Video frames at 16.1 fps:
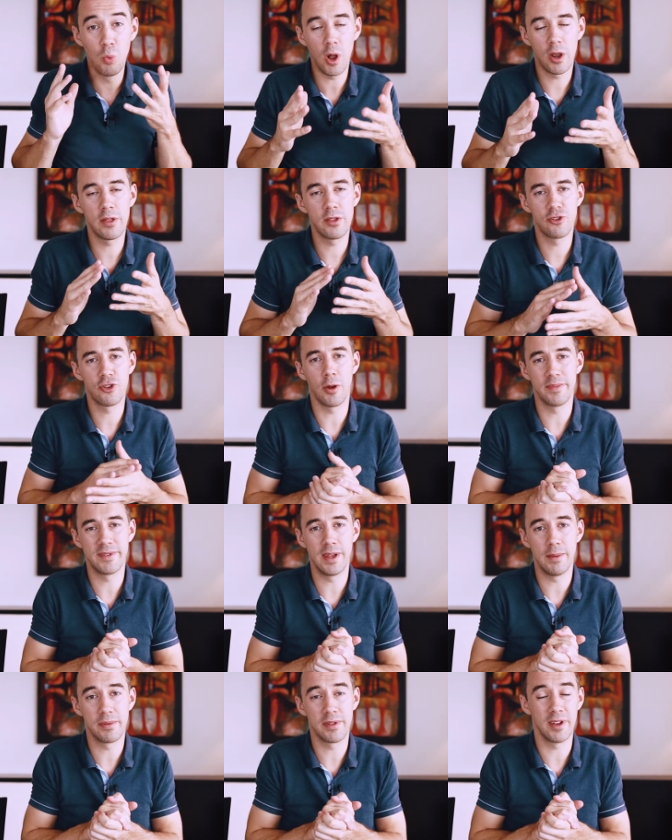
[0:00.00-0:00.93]
What are the top
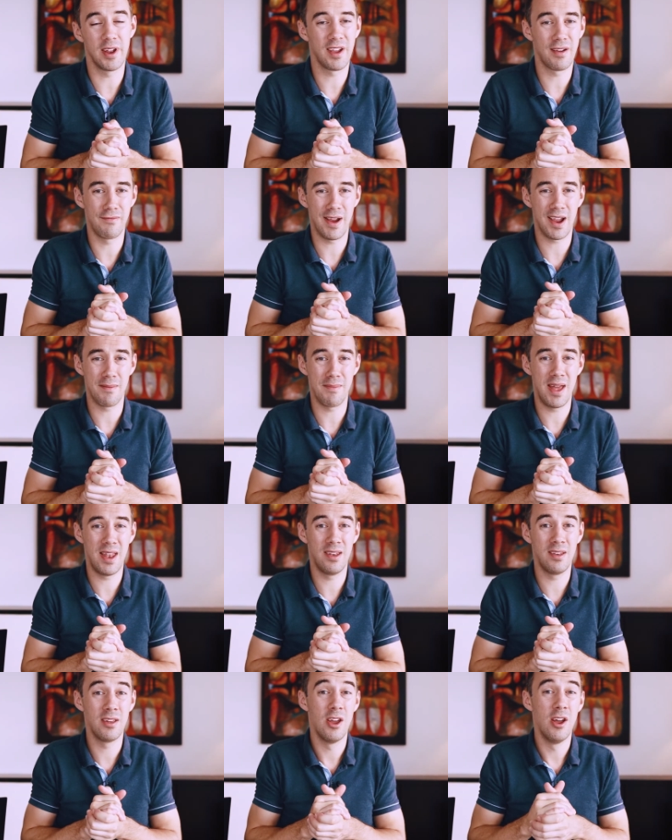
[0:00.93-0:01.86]
tips that I can
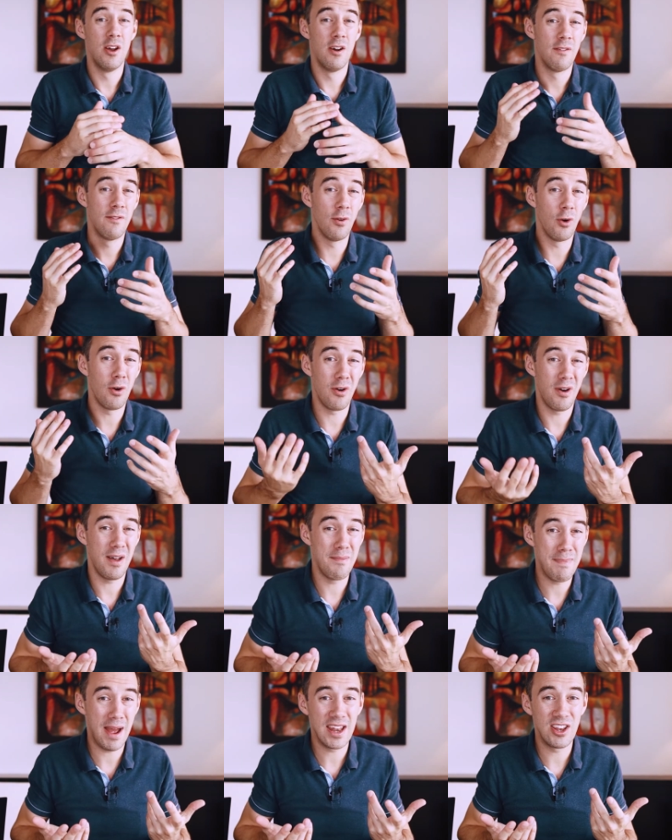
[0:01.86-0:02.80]
recommend for
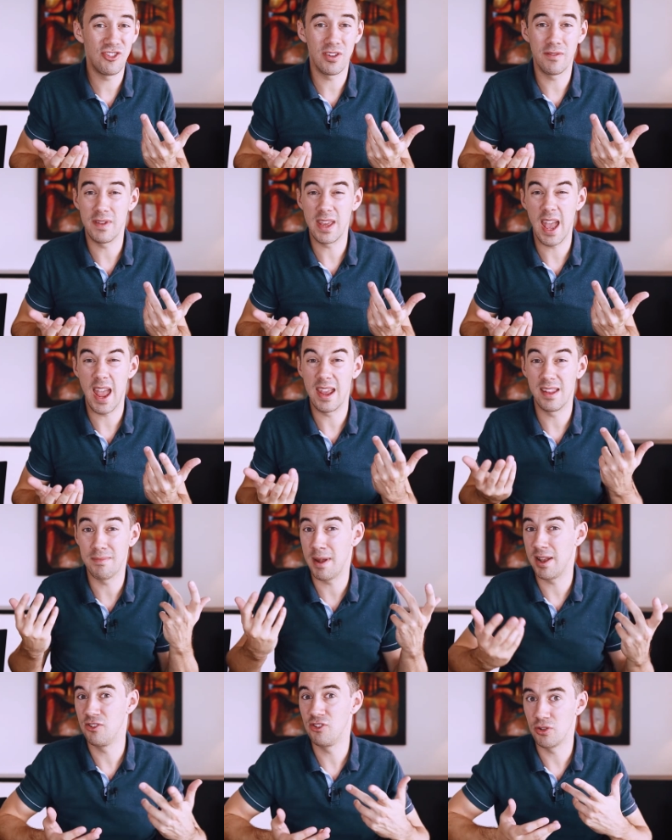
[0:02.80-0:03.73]
managing V As,
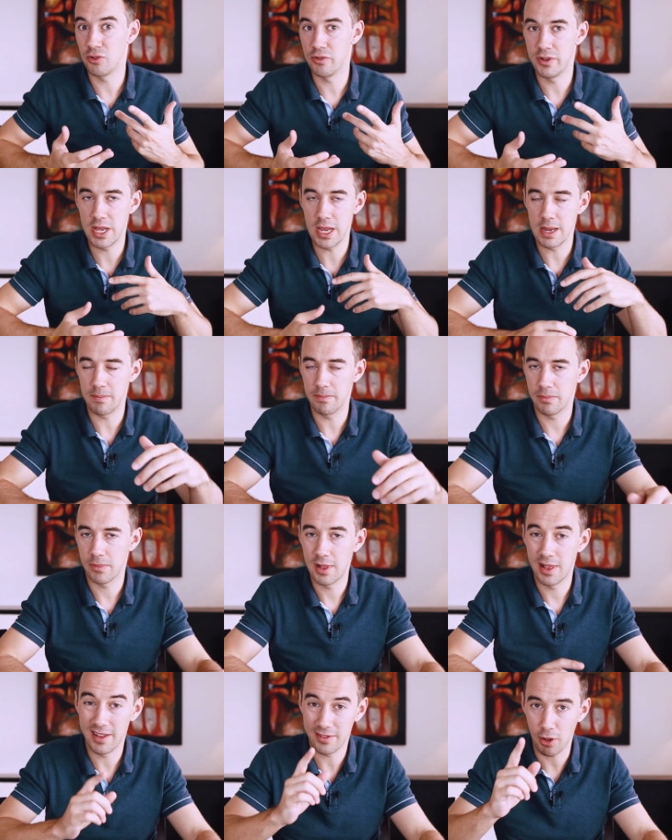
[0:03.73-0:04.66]
managing your team?
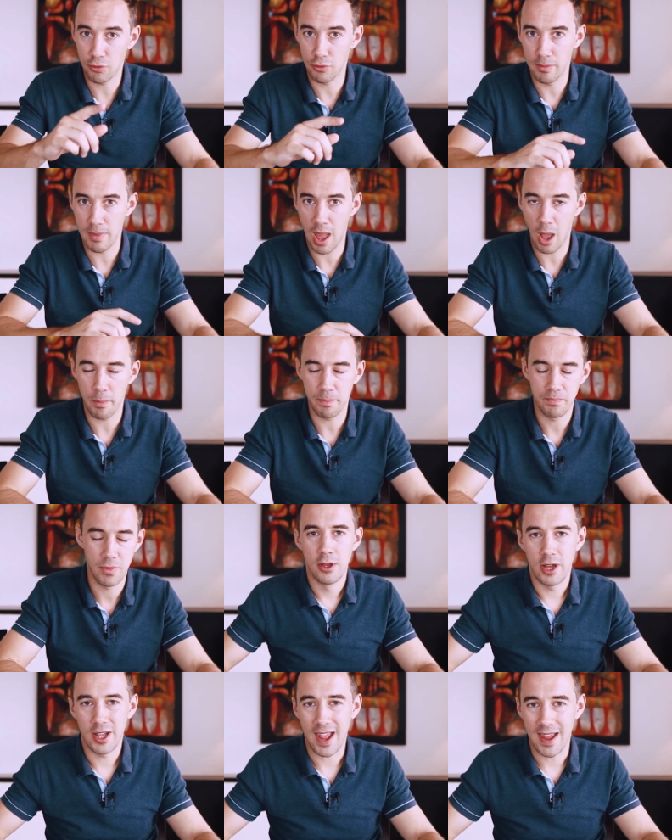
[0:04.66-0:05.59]
Let's go through them now.
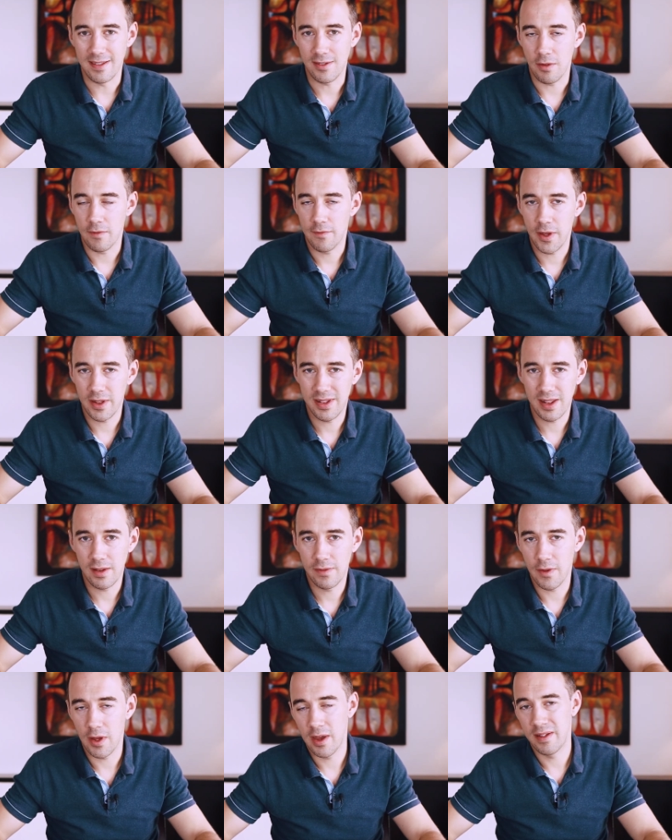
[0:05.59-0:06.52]
Okay, so first
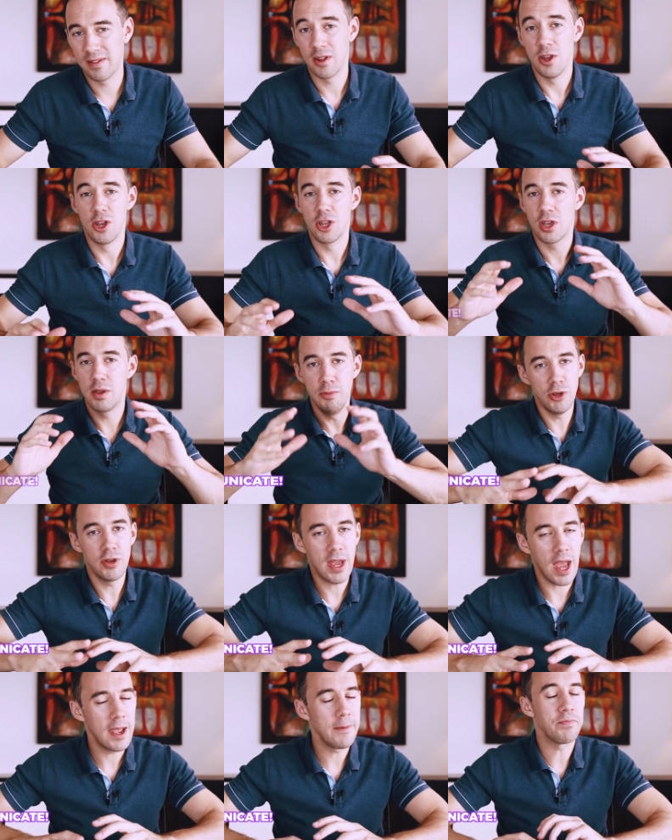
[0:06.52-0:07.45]
things first,
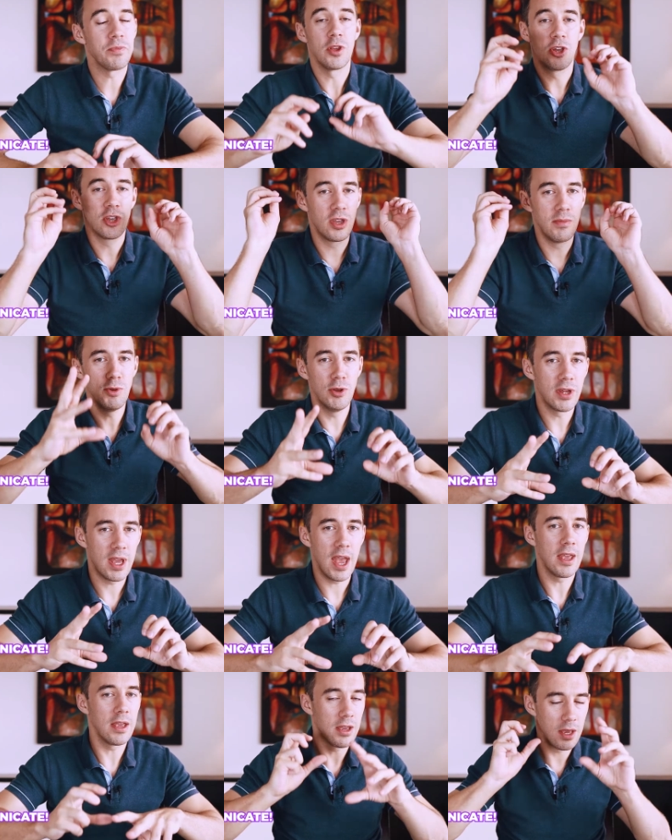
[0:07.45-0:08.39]
communicate,
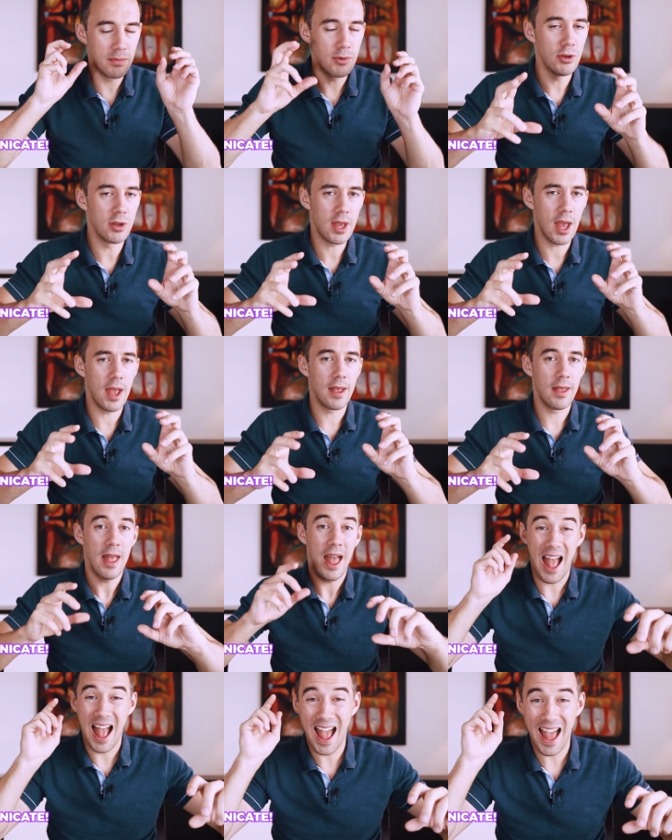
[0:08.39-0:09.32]
communicate,
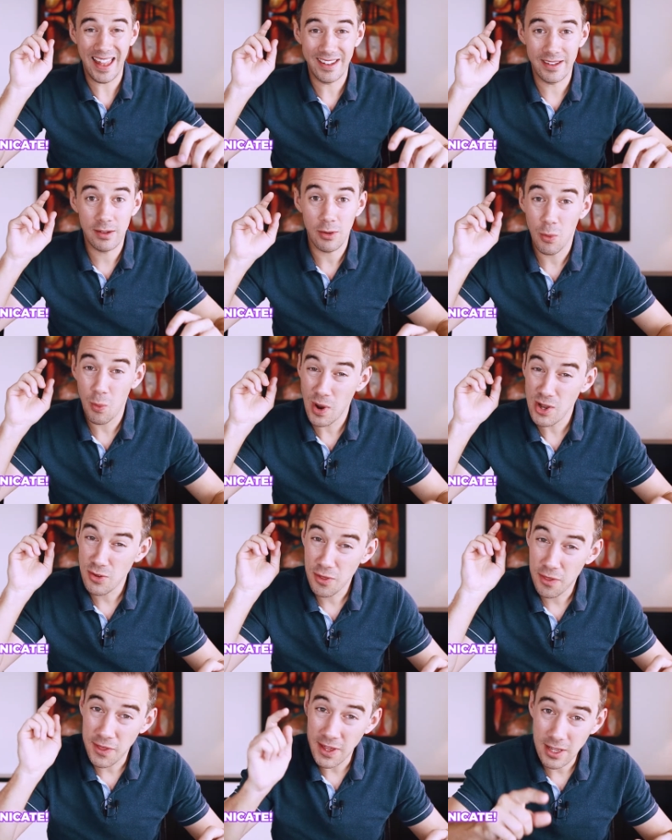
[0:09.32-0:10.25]
communicate. And when
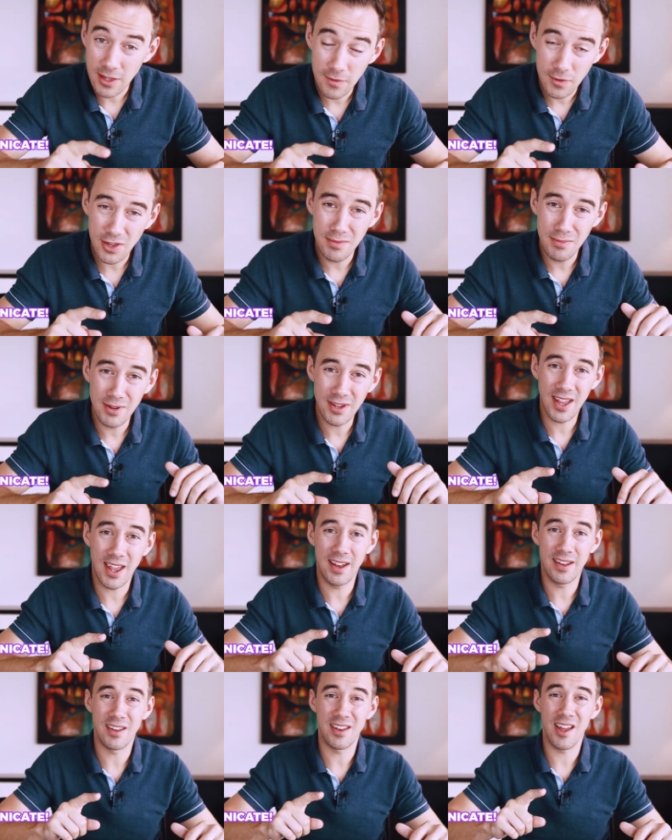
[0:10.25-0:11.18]
you think you've
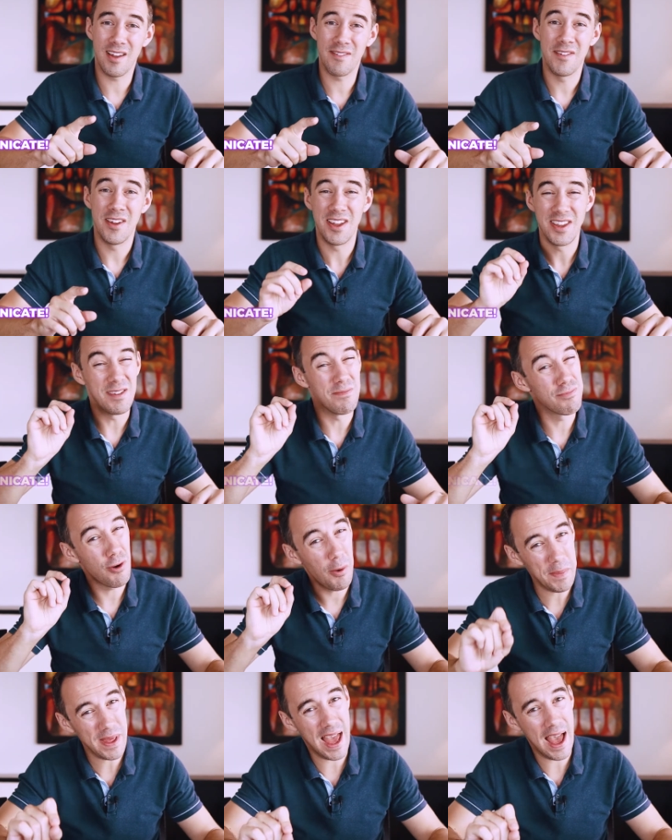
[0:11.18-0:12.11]
communicated enough, you
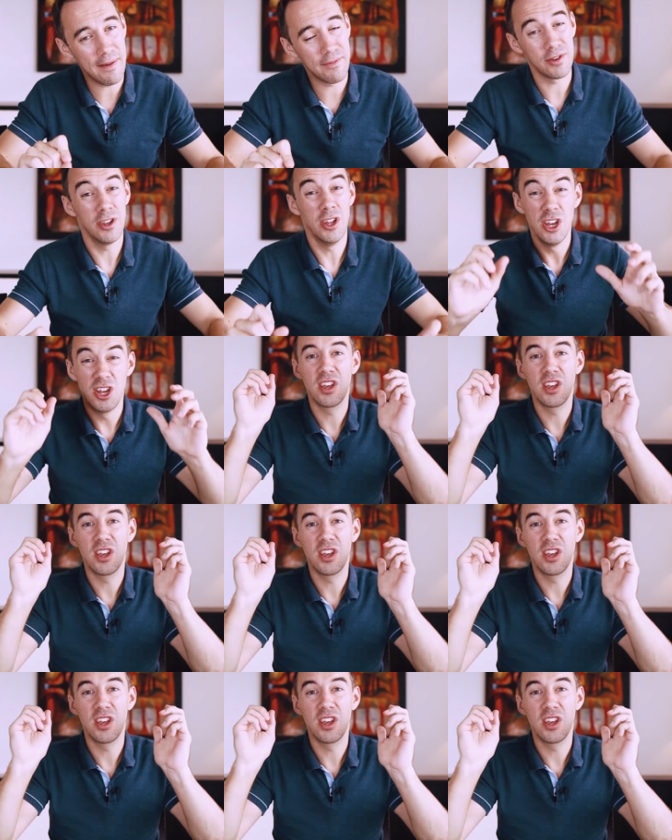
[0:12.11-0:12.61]
probably haven't.